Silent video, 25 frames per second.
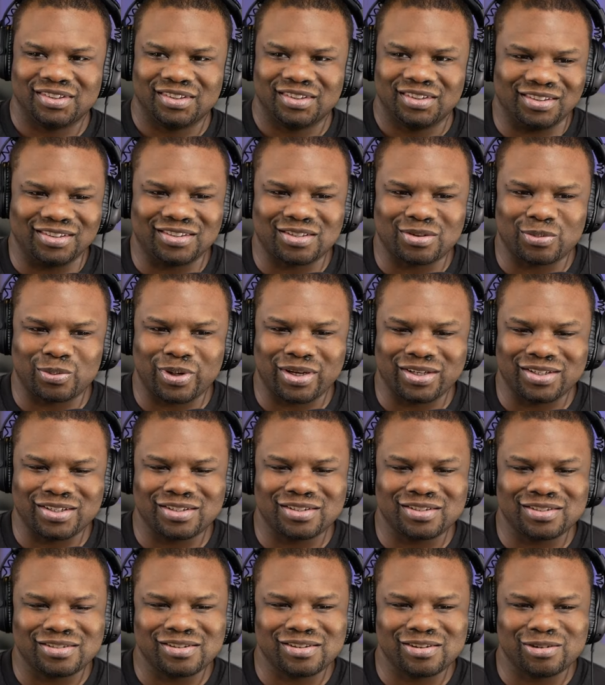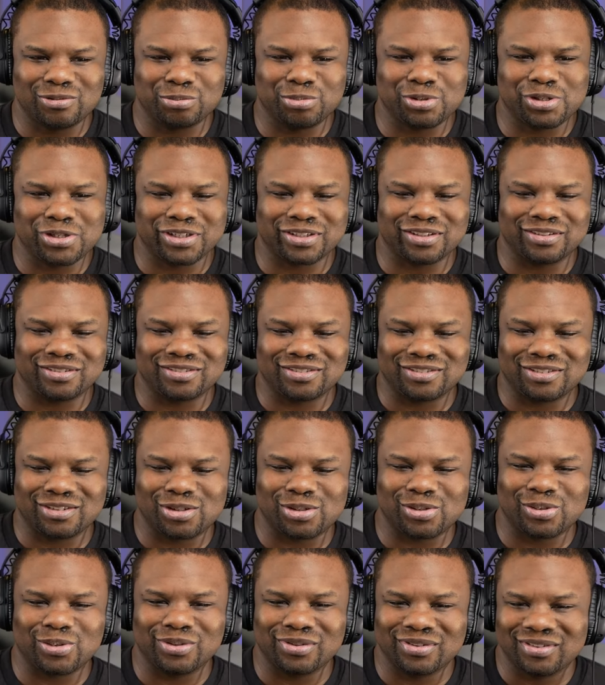Just wait till you see them chickens.
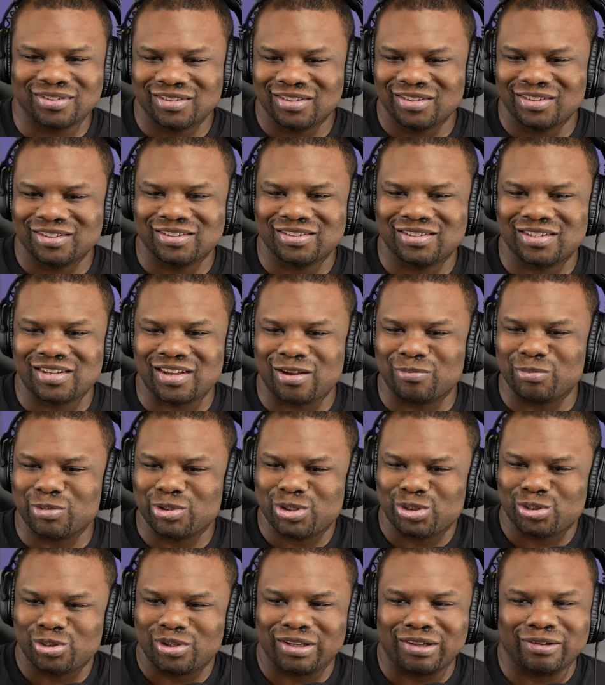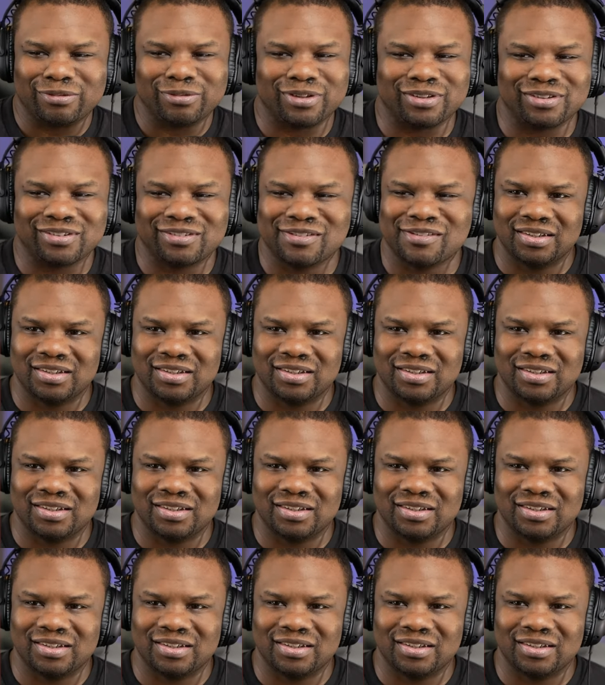You see how much you love it.